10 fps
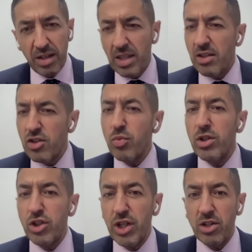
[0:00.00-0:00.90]
I think
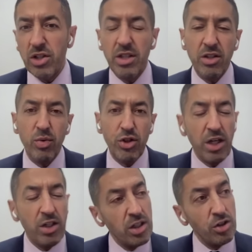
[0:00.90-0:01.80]
this will change. I think this
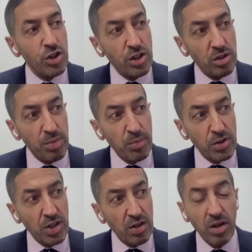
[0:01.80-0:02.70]
will change. I think it will change in the
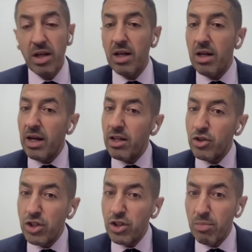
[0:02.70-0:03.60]
public sector. I
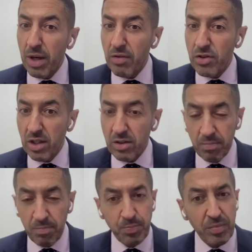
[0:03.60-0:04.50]
think it will change in the private
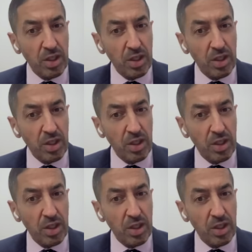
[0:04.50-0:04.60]
sector.